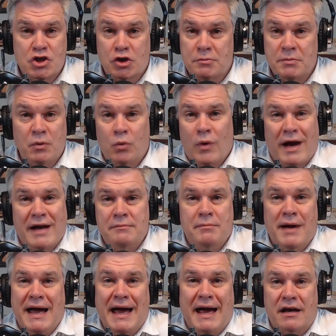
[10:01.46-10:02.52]
took me right
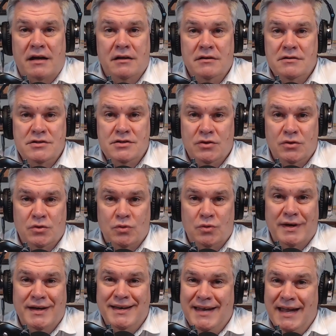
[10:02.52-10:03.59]
back
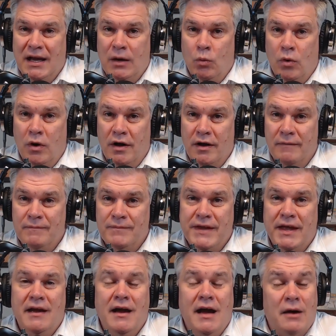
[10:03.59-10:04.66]
to day one.
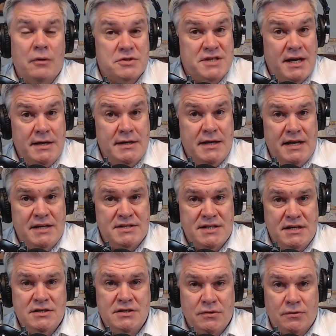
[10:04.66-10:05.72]
I was 10 days
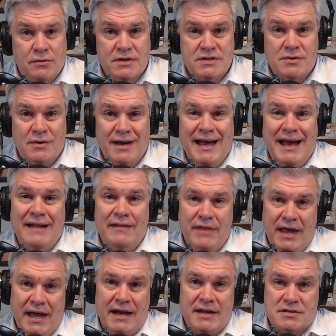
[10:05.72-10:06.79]
into it, so I had
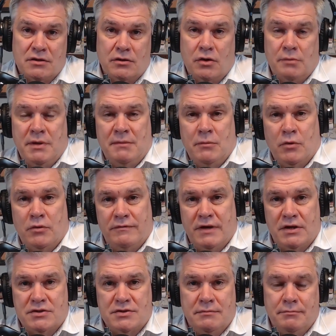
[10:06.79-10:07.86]
that as a little bit of
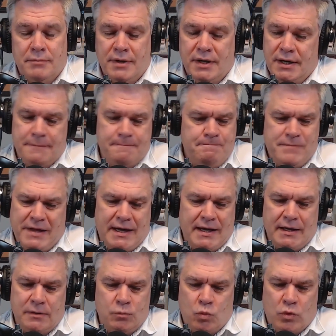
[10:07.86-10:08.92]
motivation, but
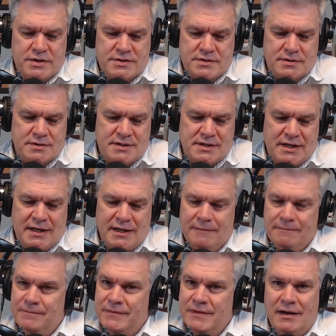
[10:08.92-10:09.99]
I wasn't
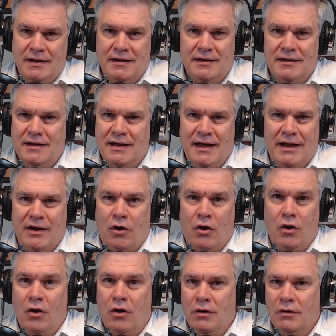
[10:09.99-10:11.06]
at
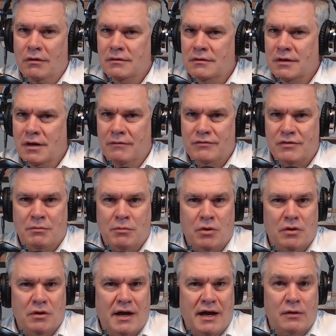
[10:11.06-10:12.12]
all
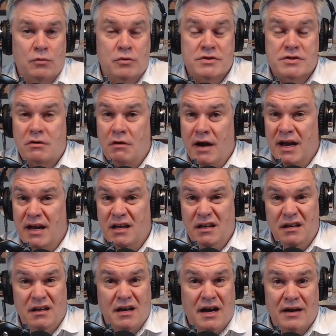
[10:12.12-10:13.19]
comfortable. I was
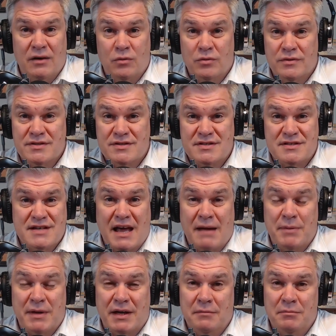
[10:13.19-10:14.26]
cranky. I was
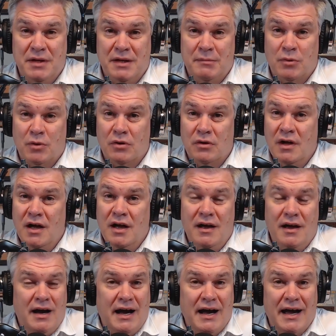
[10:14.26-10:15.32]
snapping at people.
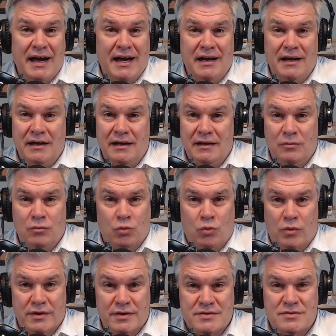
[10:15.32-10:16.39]
I
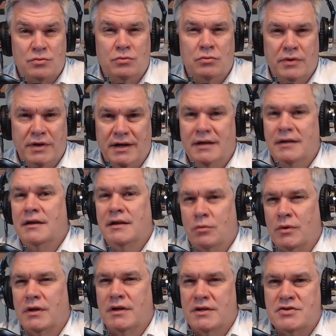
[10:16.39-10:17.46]
was really,
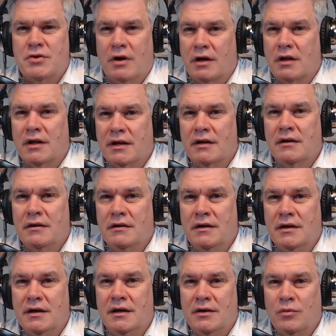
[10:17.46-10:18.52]
really struggling
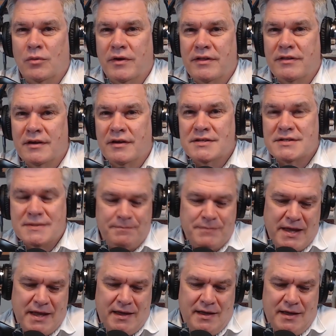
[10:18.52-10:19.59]
with this.
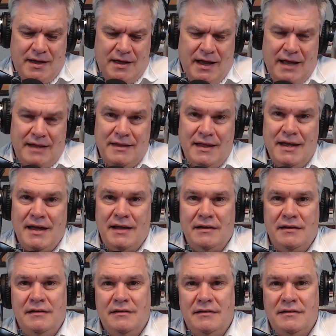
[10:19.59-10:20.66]
And
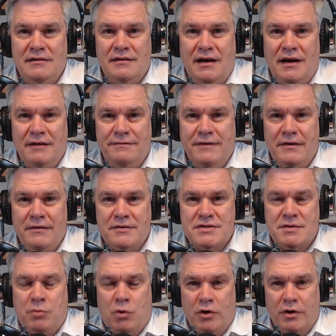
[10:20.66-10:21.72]
then I found a
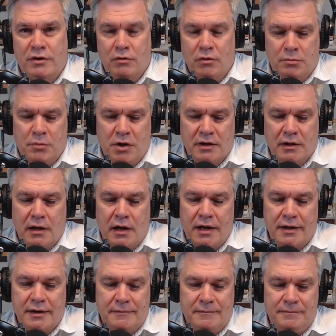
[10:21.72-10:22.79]
support group
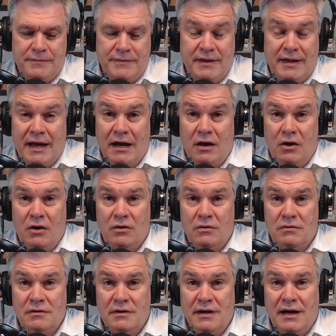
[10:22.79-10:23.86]
online.
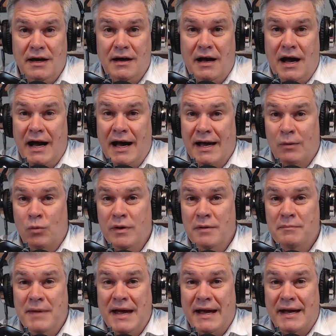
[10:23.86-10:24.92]
Now, I went
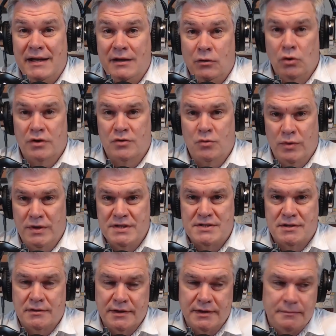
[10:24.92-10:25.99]
back and looked
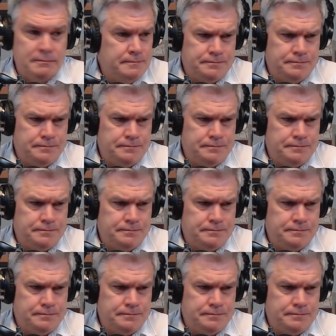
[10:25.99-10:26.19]
recently.